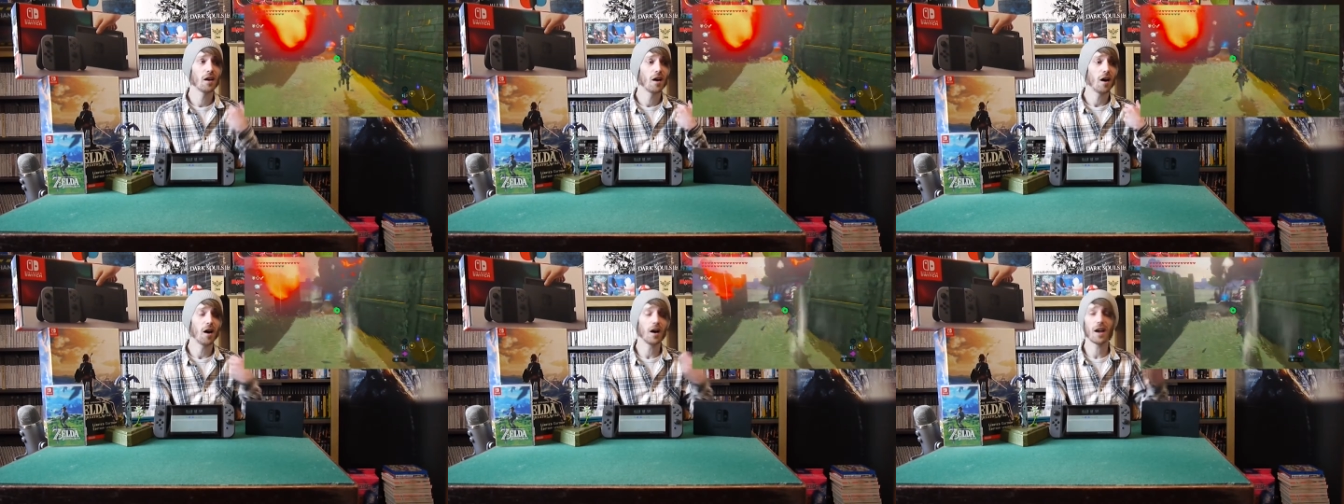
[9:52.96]

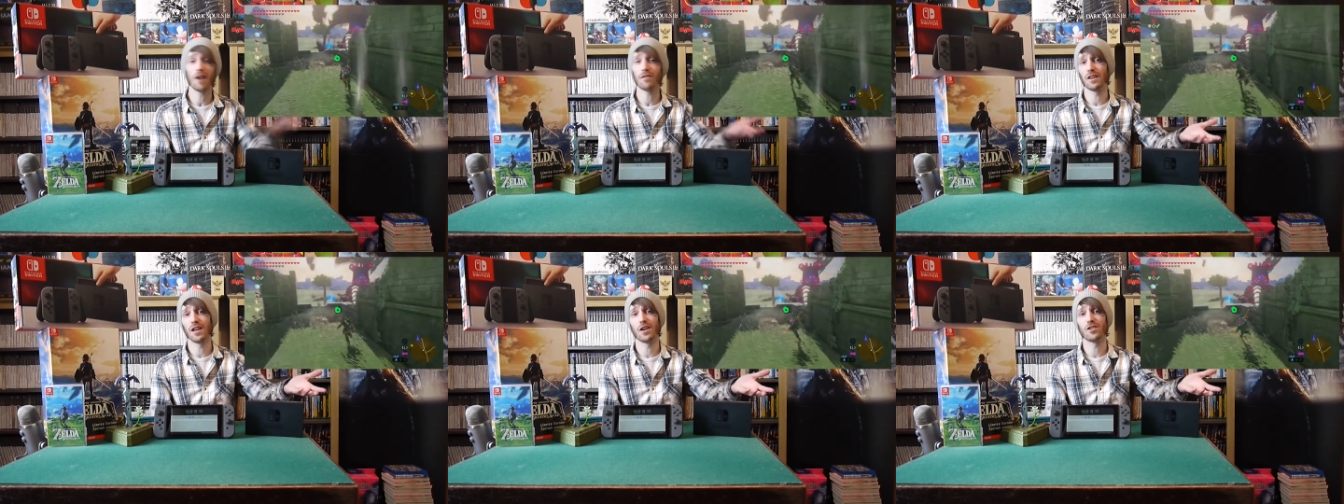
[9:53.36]
I
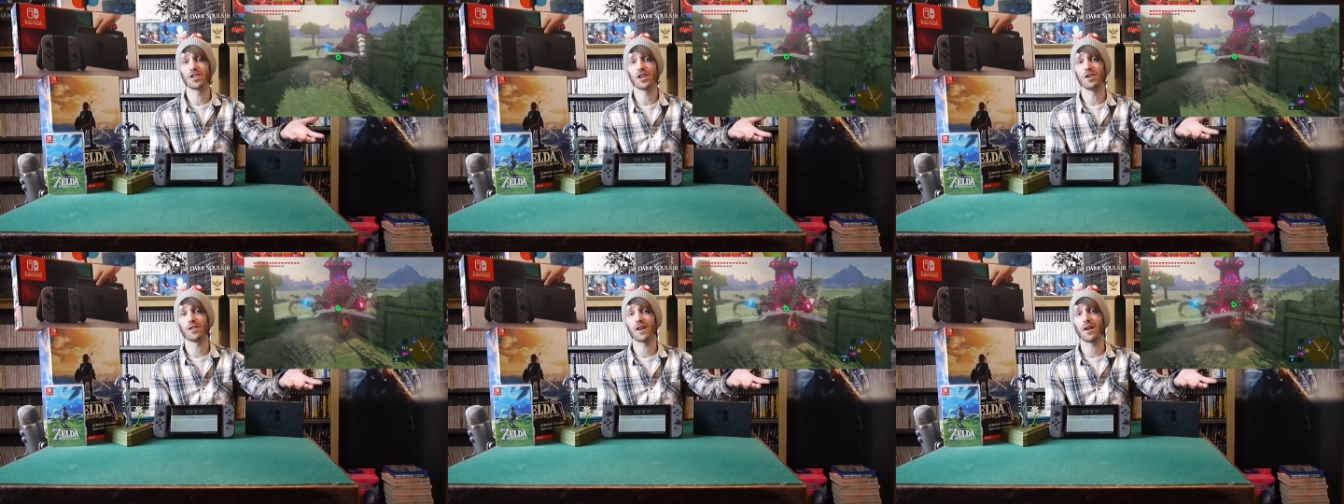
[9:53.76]
have a Neo
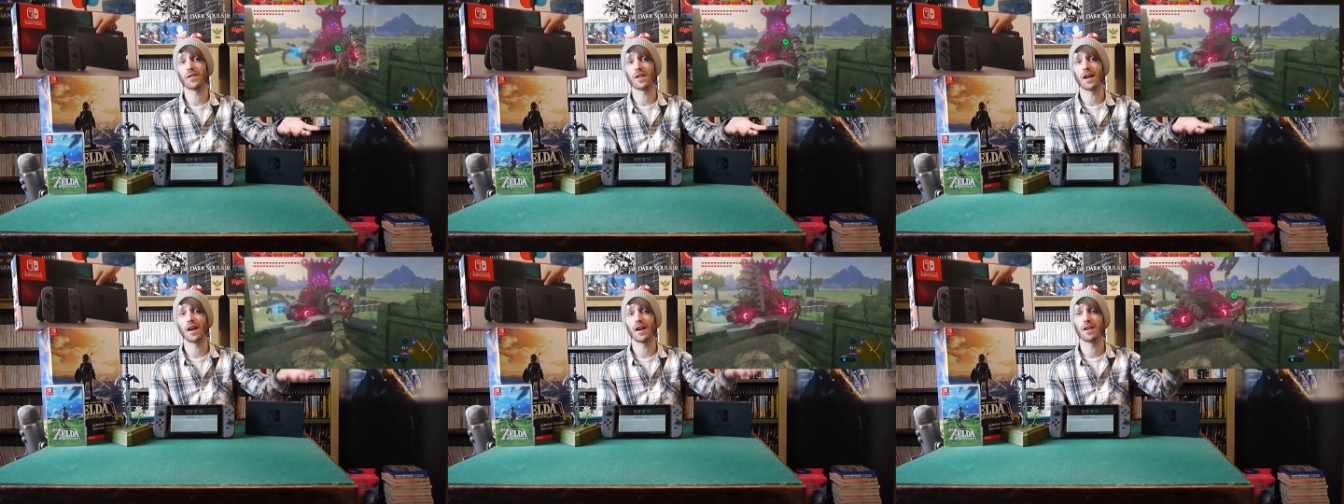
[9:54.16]
Geo down
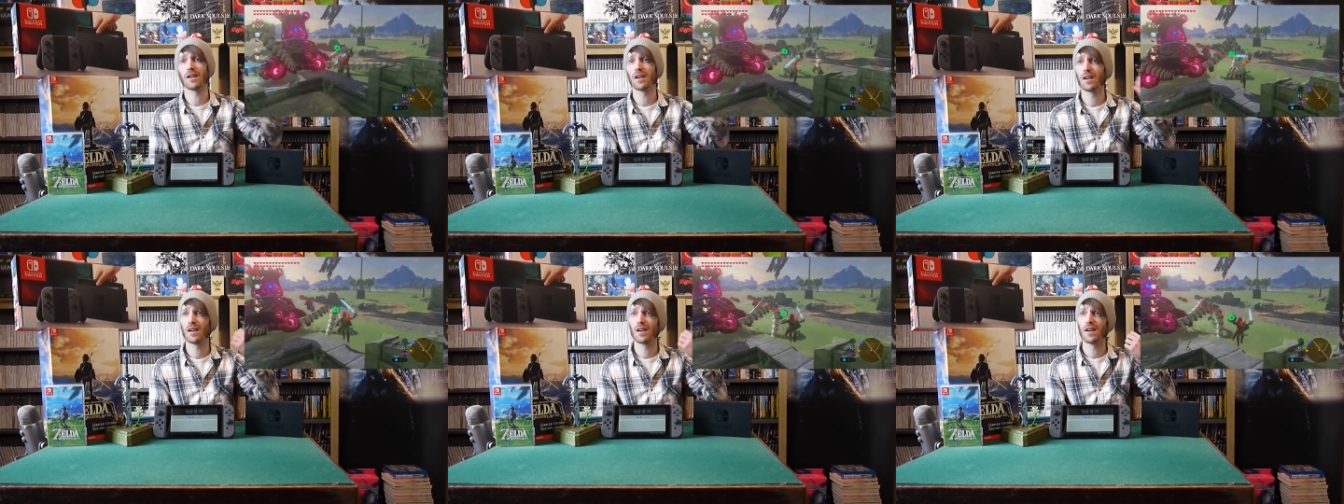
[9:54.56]
there.
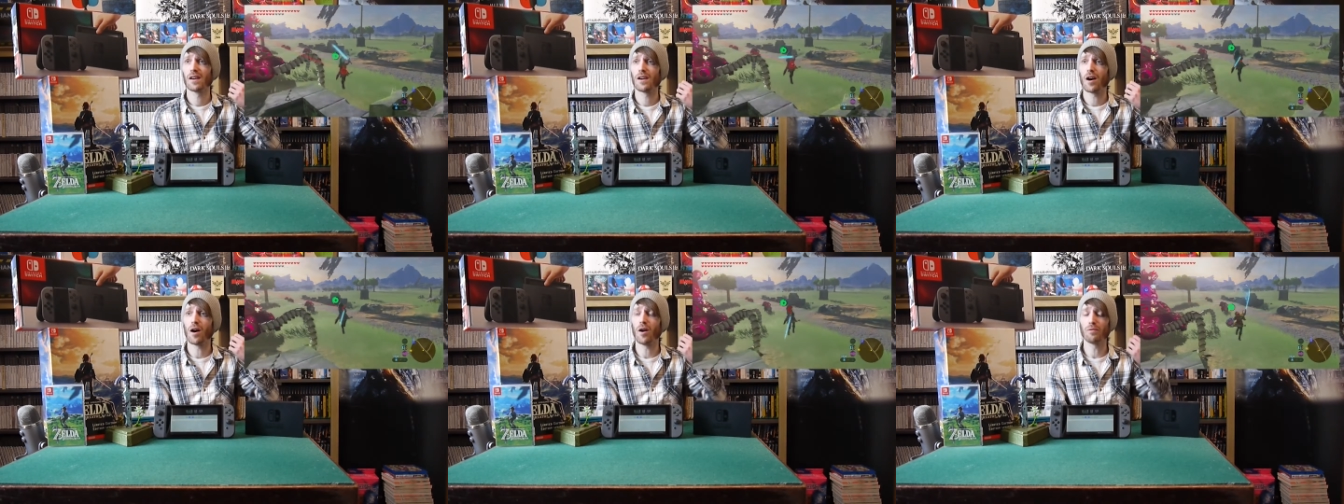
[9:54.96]

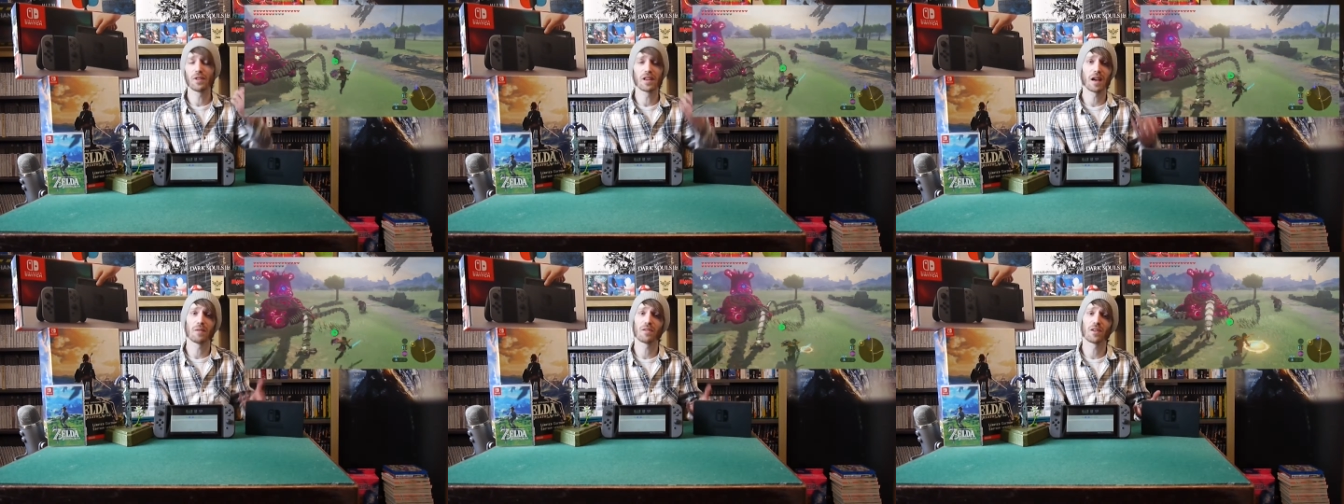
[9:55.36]
Of the
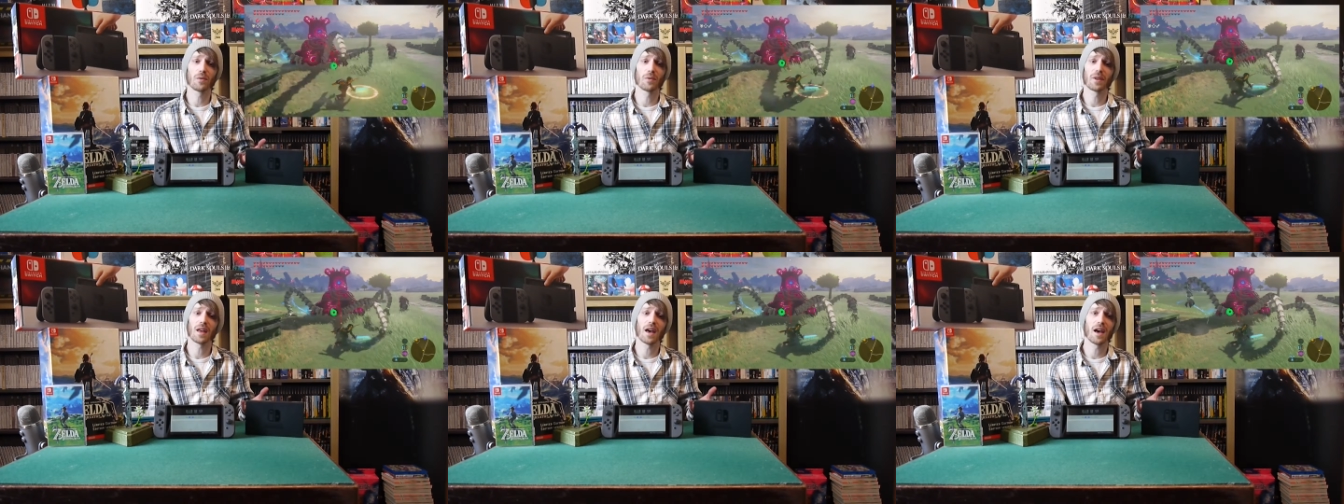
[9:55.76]
games that
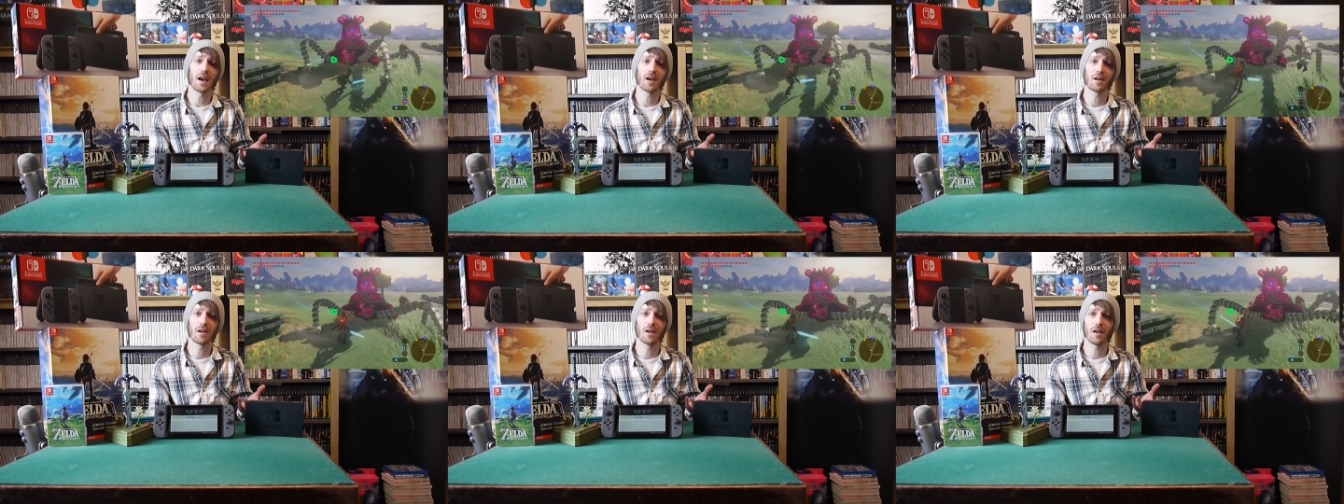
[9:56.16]
were
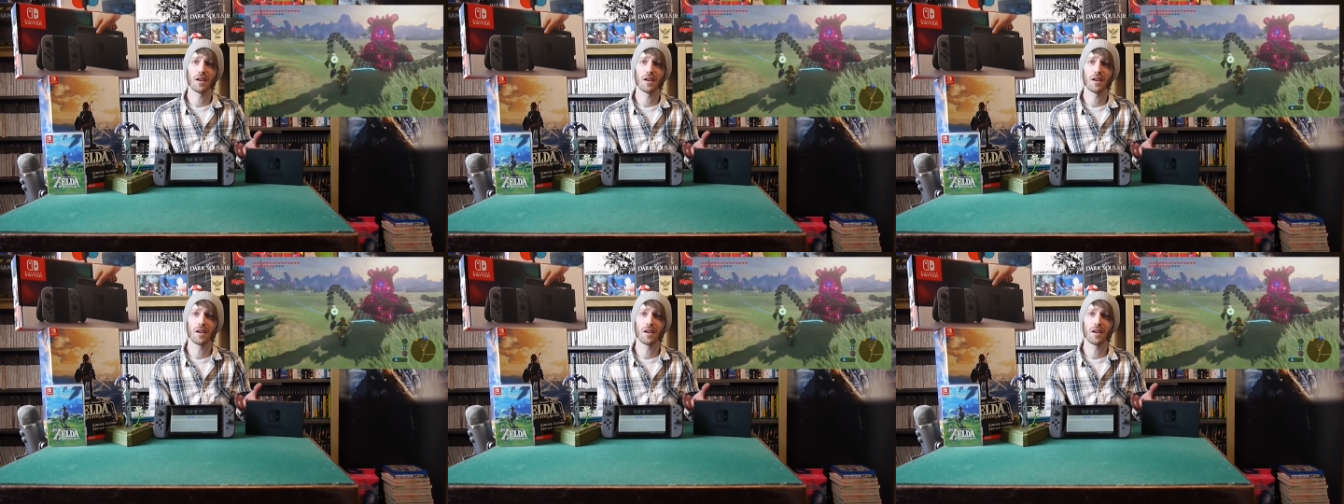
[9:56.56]
there,